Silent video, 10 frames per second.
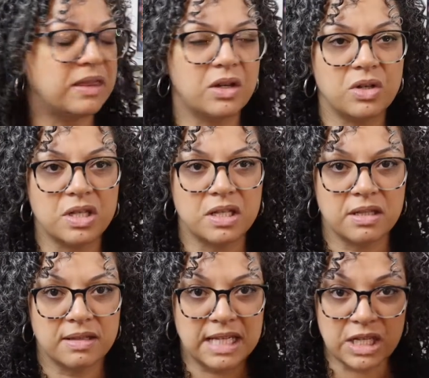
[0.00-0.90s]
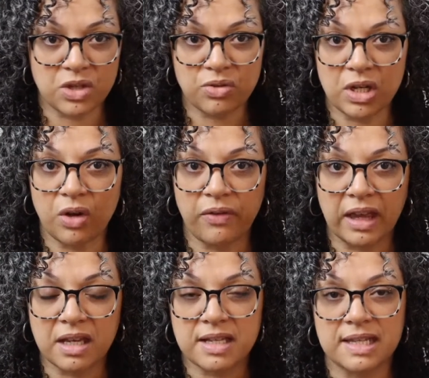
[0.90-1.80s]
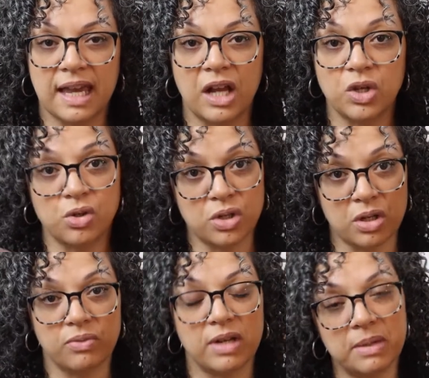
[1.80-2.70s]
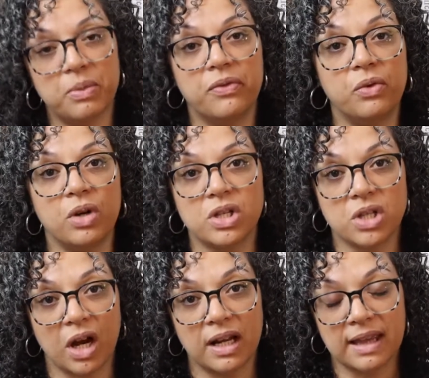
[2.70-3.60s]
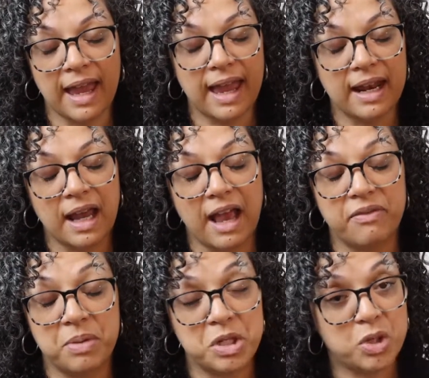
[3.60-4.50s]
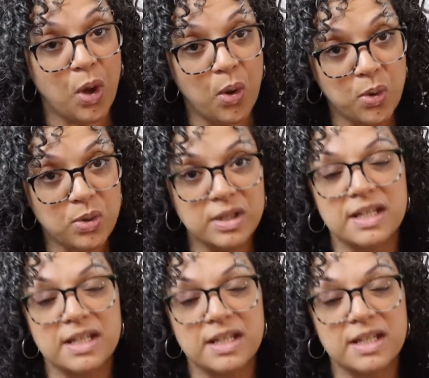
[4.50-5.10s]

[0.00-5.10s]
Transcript: there's these three novellas that you should read before starting that, I've been told.